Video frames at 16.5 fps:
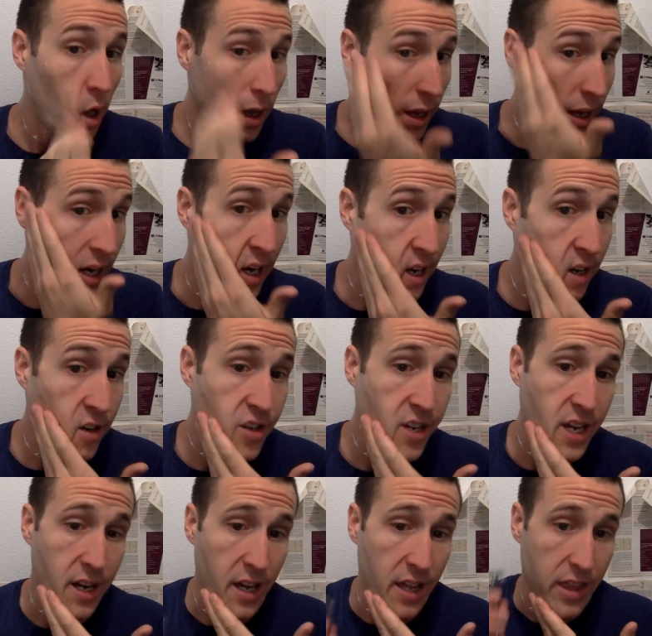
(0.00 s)
And I
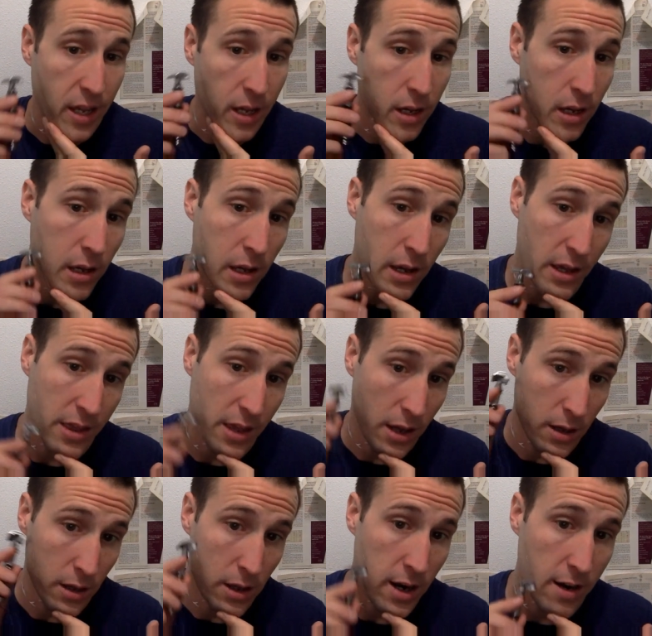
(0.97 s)
understand. I think
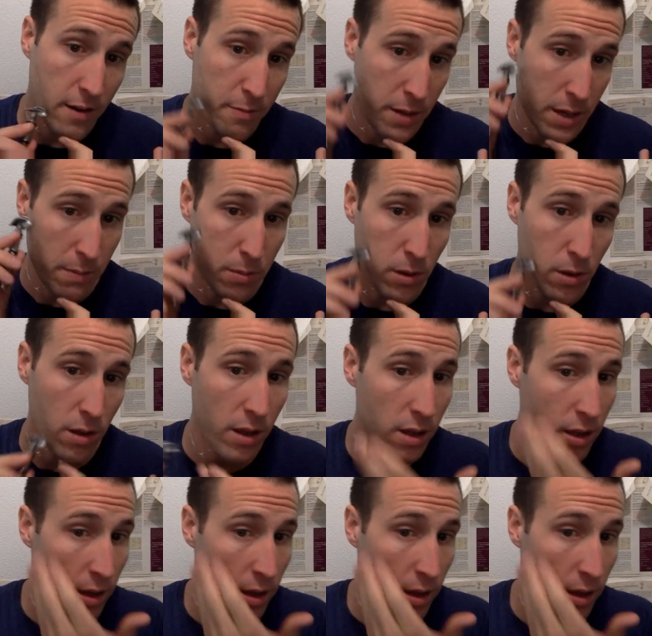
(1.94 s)
a lot of people